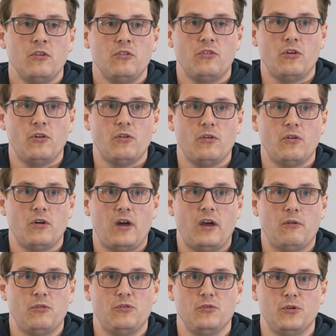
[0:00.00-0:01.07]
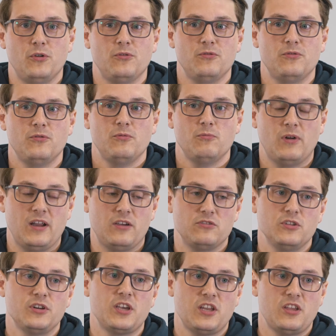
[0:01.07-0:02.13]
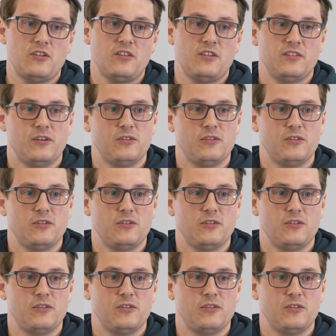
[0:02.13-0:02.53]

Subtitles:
So I was sort of, when I was looking at unis,